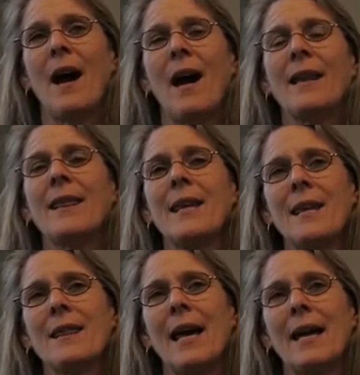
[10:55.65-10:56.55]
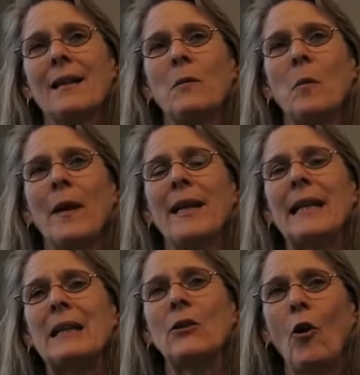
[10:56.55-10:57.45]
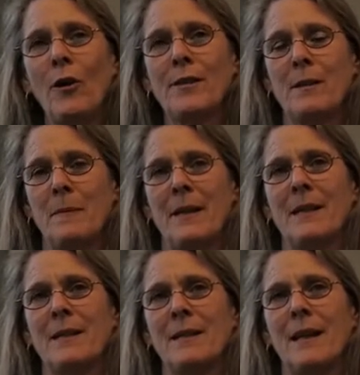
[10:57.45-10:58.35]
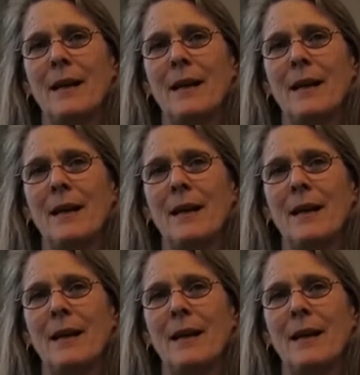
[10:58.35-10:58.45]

I think that when he lost the bid,